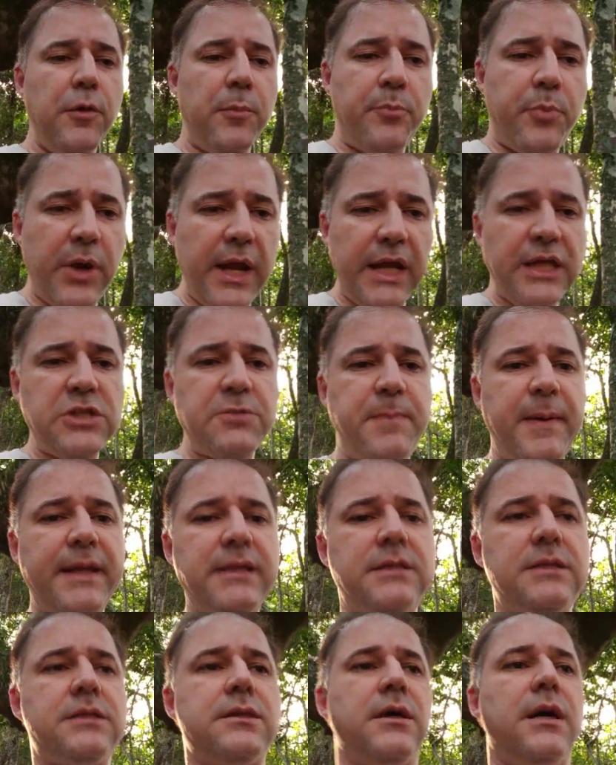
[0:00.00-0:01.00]
brain
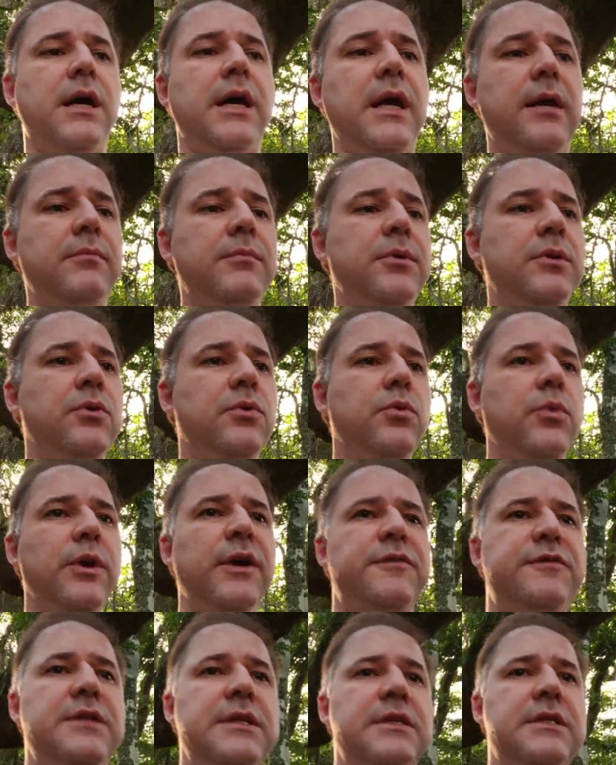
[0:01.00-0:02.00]
spends time
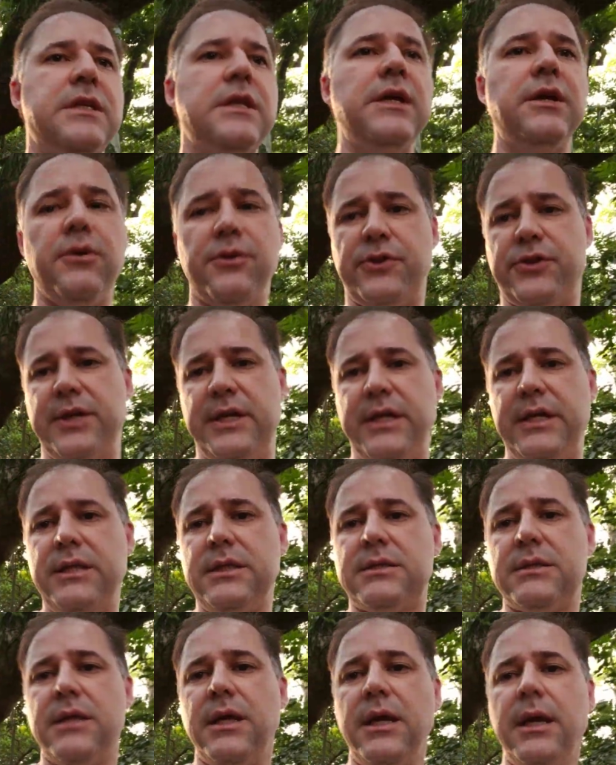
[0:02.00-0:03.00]
with these little
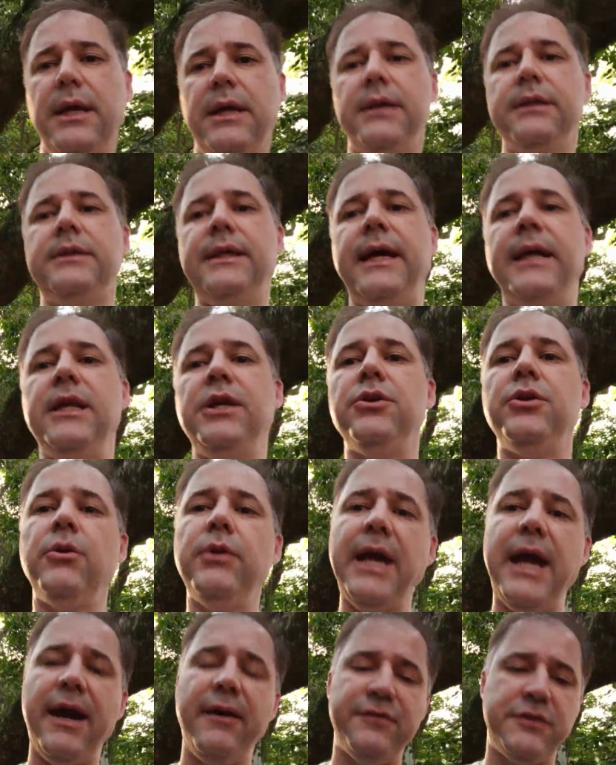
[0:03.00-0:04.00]
things, then you
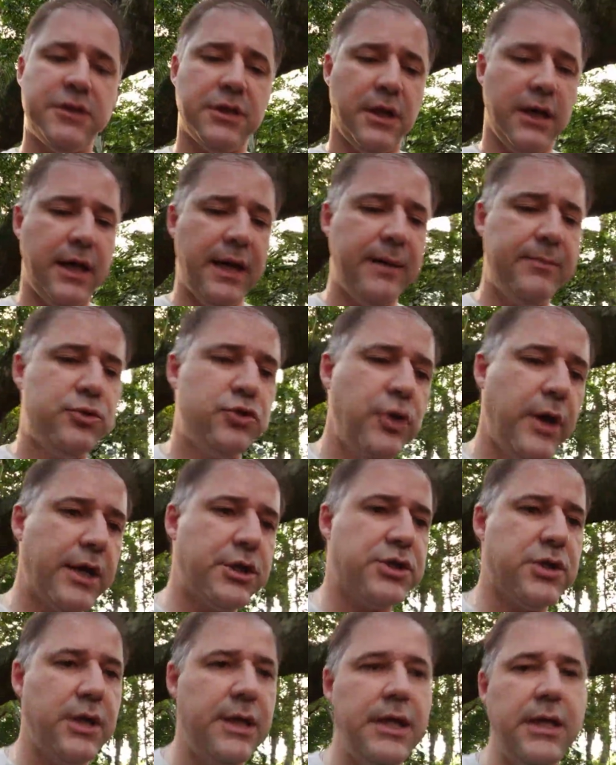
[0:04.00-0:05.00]
don't have time to
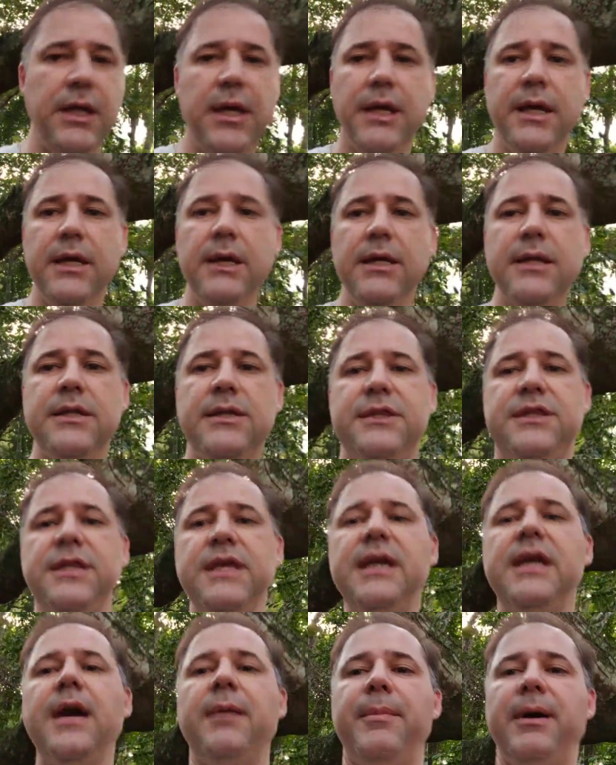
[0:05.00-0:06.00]
actually
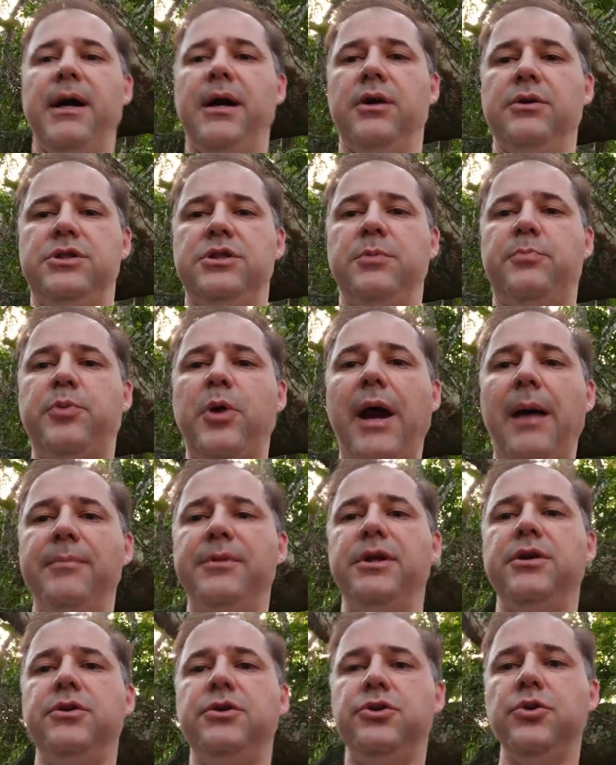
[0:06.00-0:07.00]
think about the
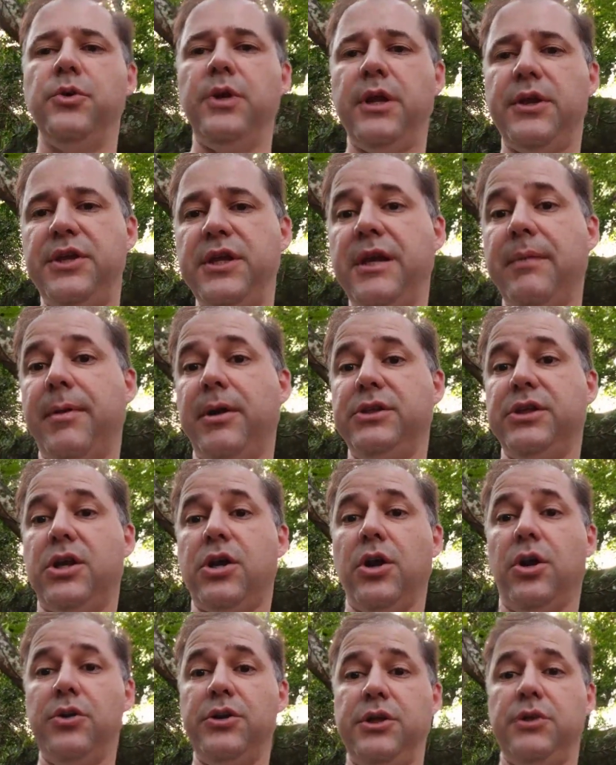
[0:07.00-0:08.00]
problem that you're doing, think about the
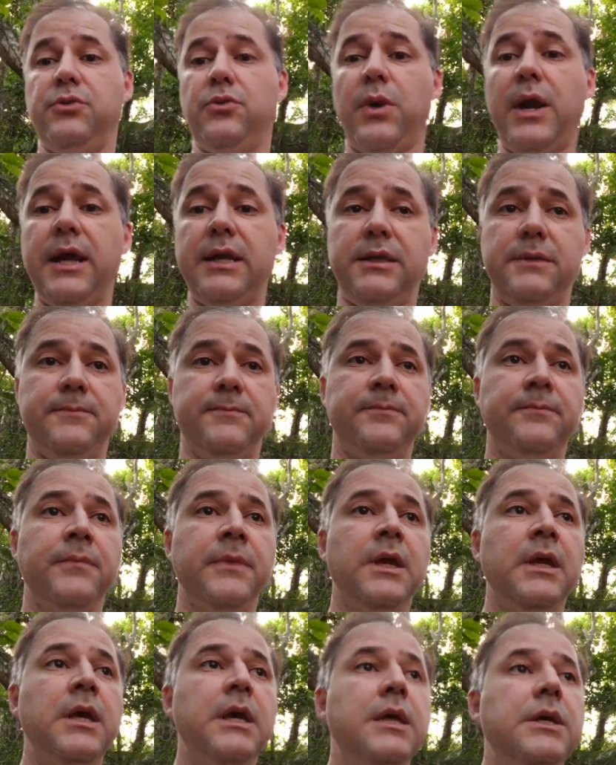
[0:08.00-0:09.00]
code that you're writing.
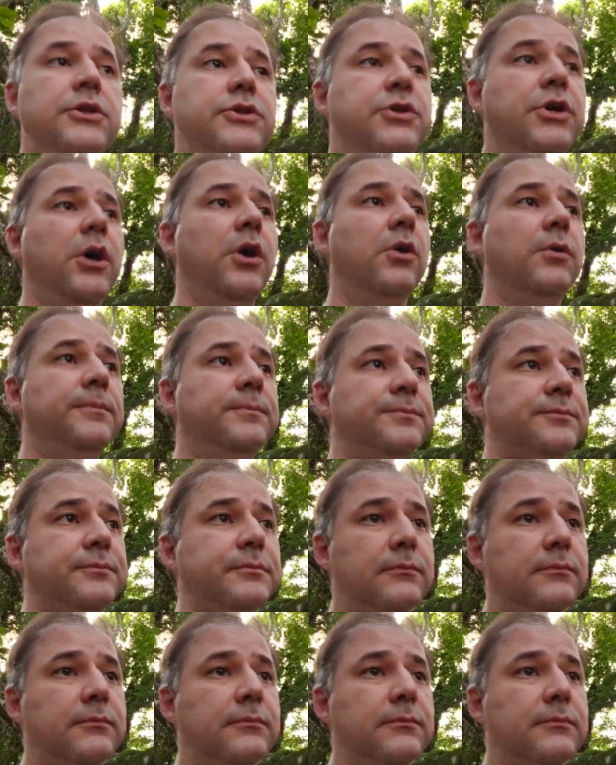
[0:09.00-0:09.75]
So